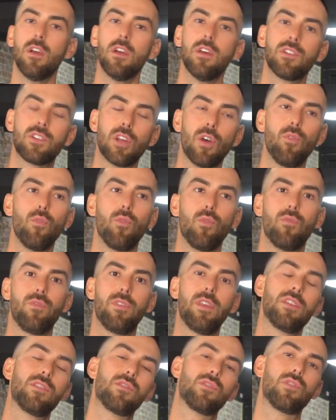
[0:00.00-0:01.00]
So
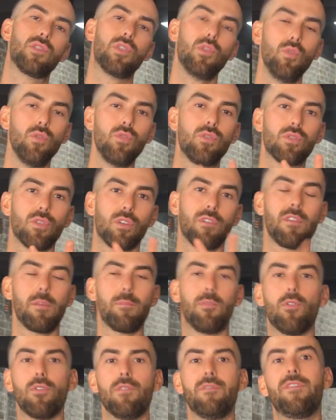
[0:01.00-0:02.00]
there's two sort of
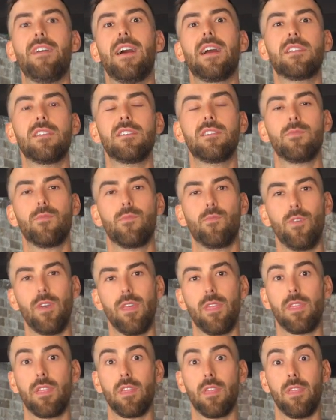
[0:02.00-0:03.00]
important factors
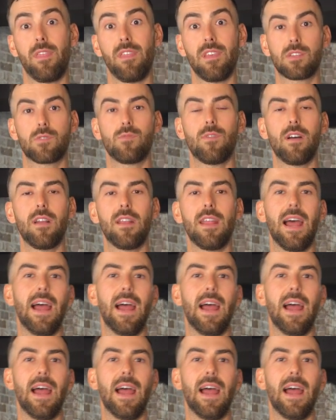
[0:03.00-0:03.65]
with this one,